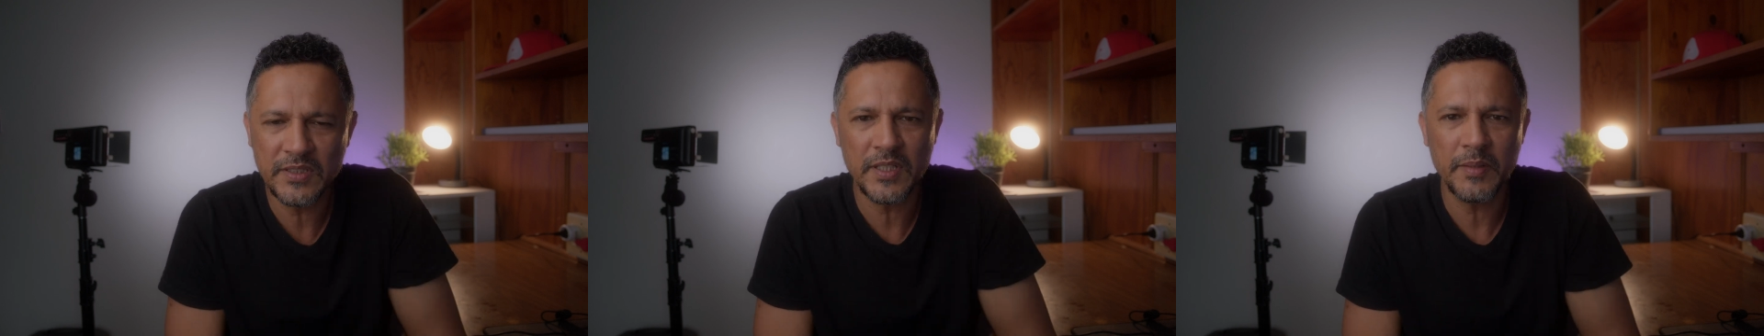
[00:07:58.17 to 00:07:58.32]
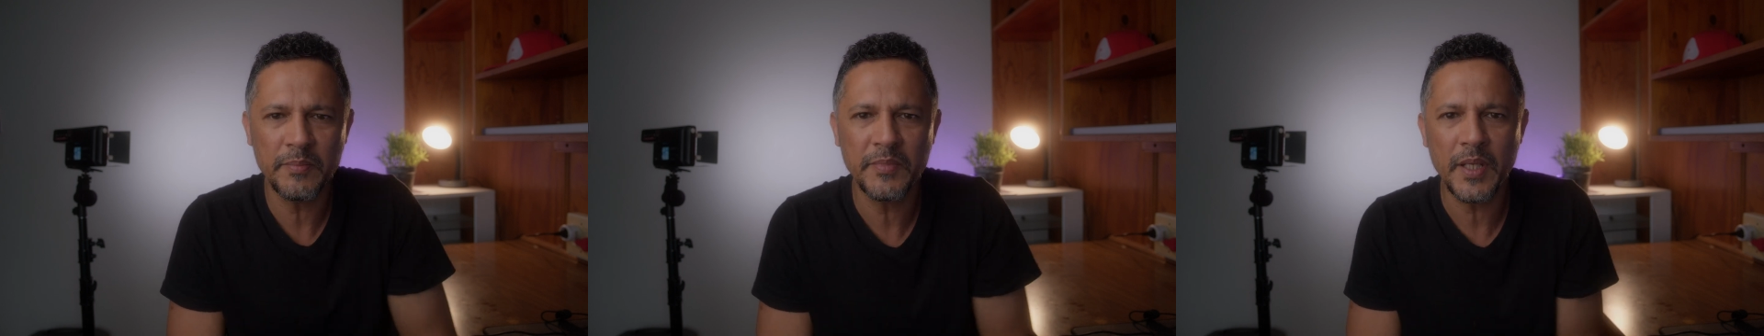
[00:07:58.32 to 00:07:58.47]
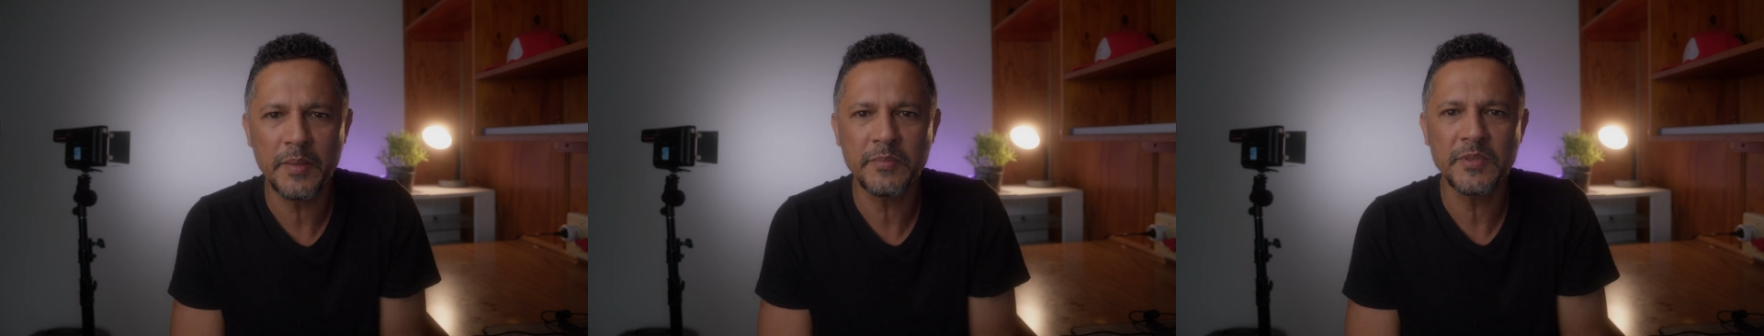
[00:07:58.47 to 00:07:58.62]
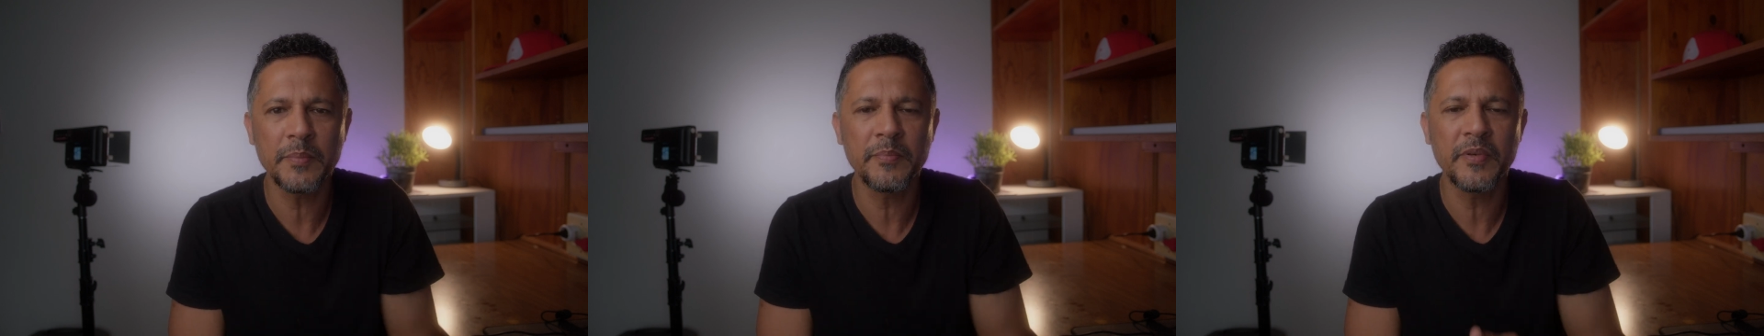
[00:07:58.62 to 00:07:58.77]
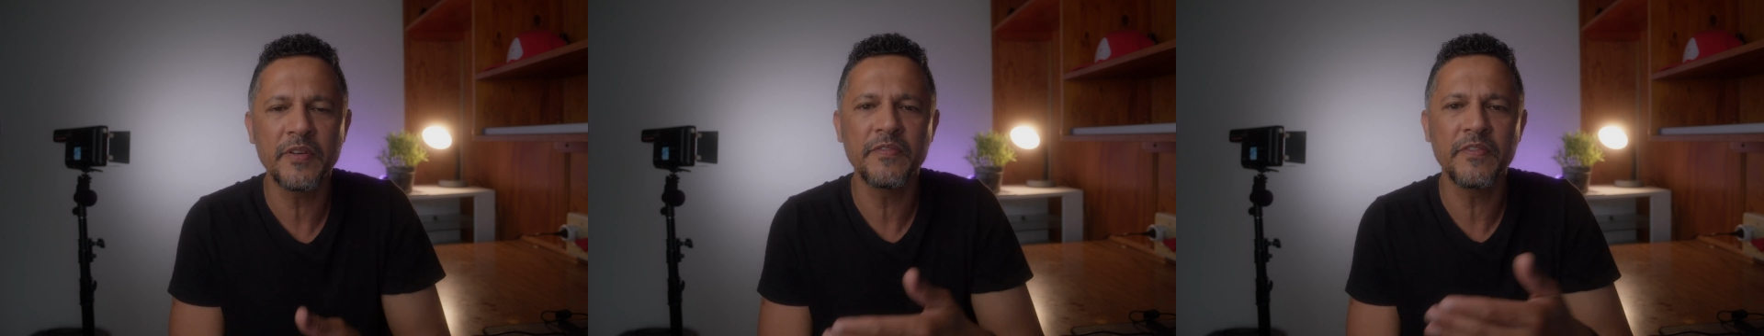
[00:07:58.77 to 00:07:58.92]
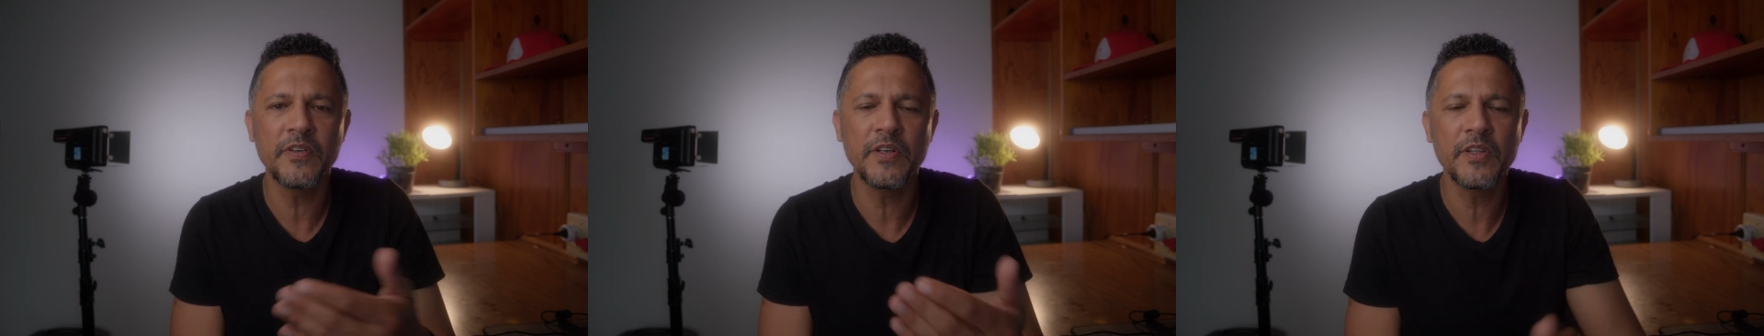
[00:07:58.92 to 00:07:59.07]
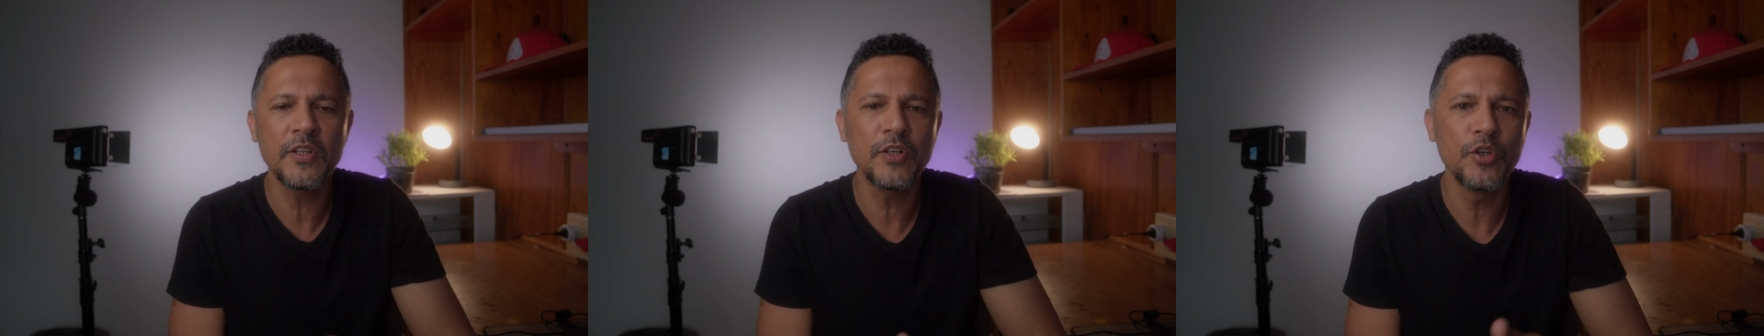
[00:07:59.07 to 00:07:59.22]
sometimes I
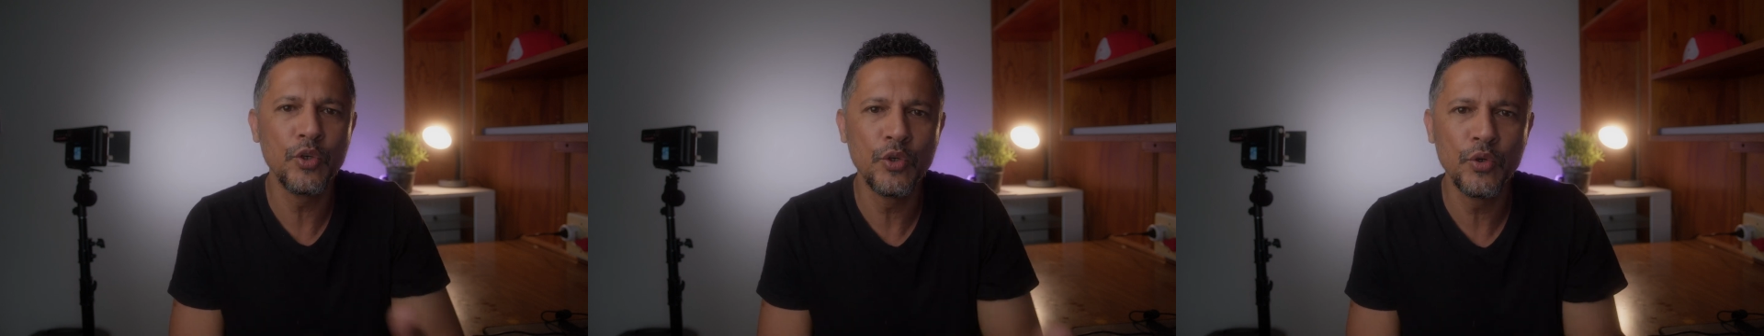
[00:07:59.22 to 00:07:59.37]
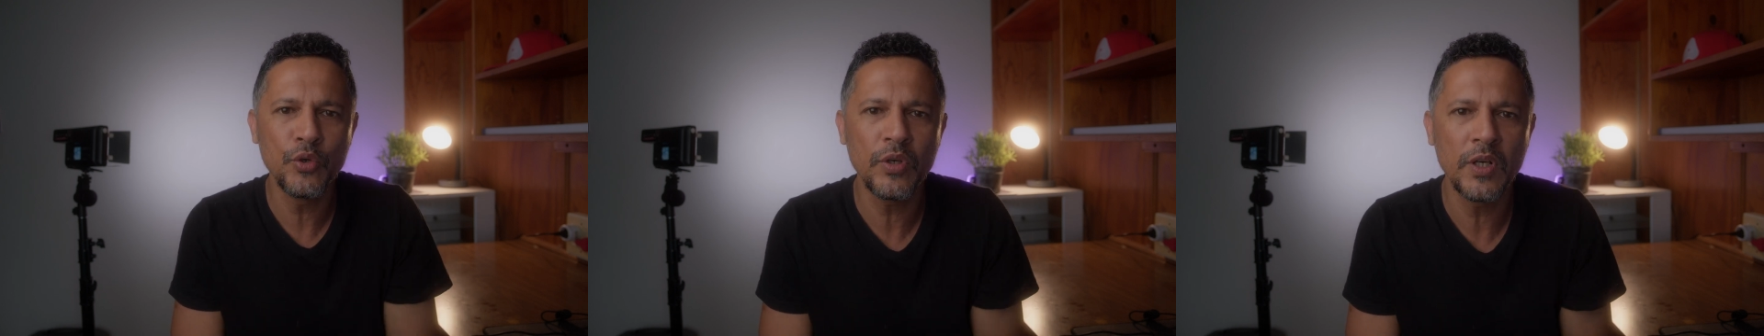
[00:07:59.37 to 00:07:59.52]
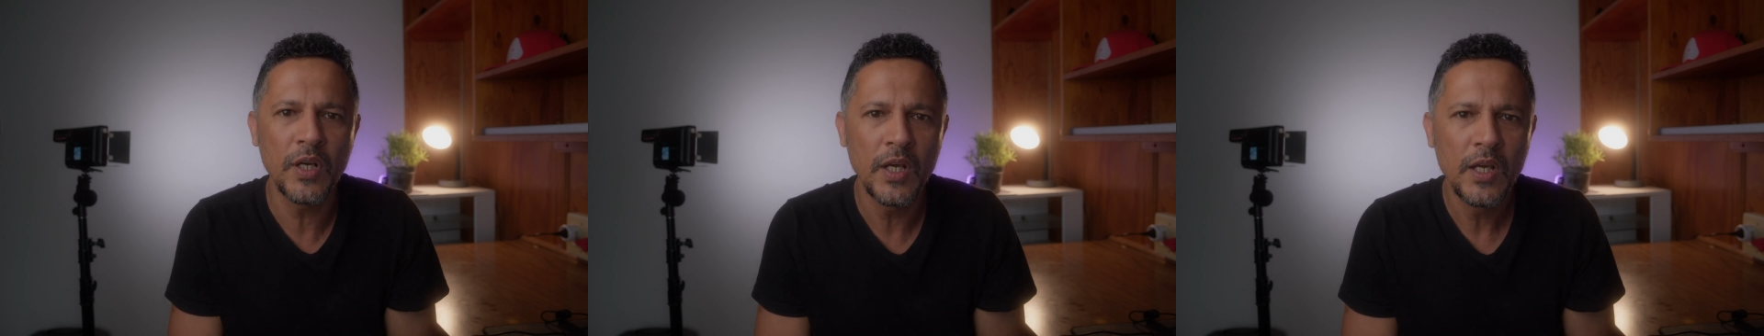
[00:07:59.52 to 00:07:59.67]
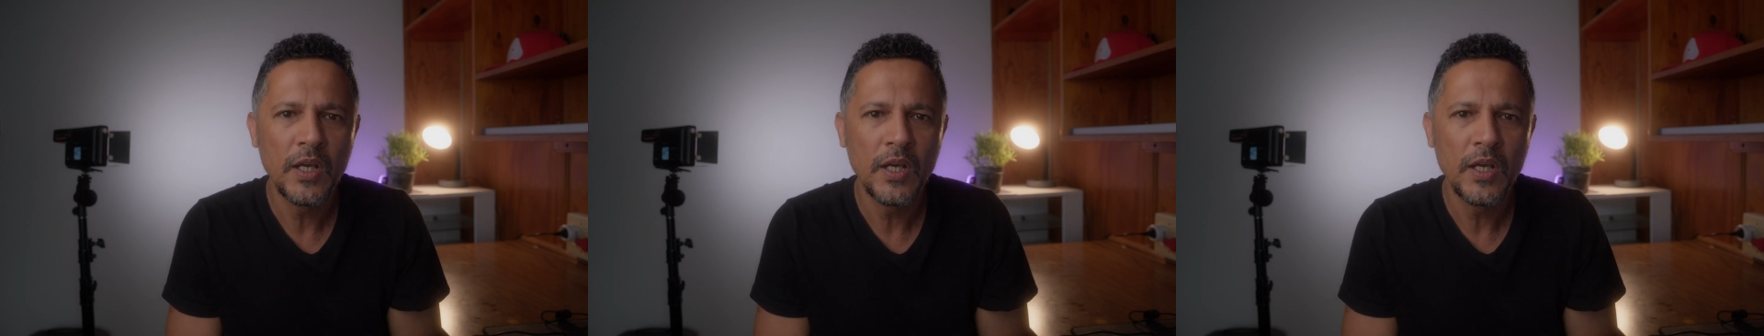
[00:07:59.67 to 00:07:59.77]
prefer the look